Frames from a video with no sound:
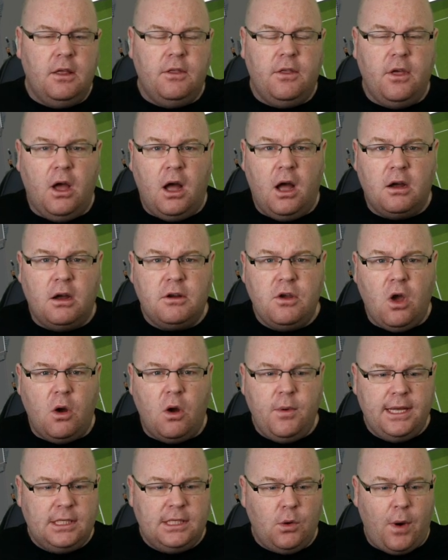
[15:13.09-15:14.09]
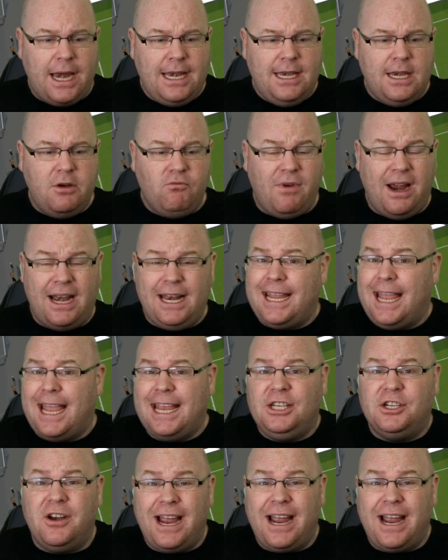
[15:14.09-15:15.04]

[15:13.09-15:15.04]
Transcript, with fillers: that are going to end in relegation?